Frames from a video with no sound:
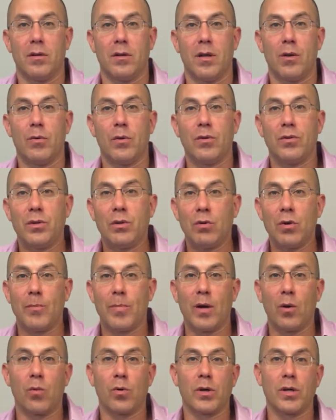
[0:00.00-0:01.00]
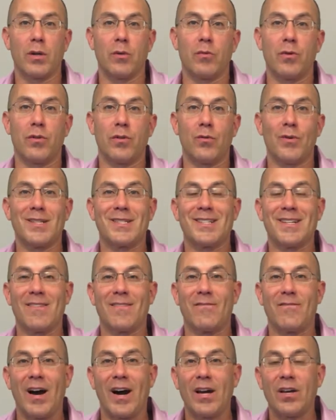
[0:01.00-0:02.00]
And we do it by working with you as an
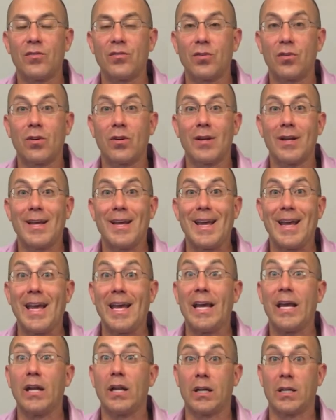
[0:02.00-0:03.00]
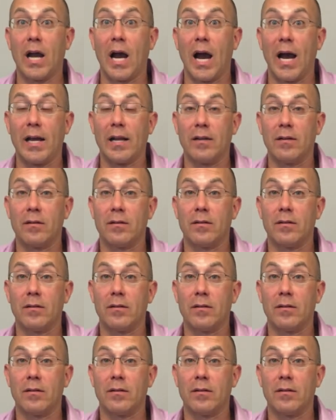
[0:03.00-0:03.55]
advisor and a guide.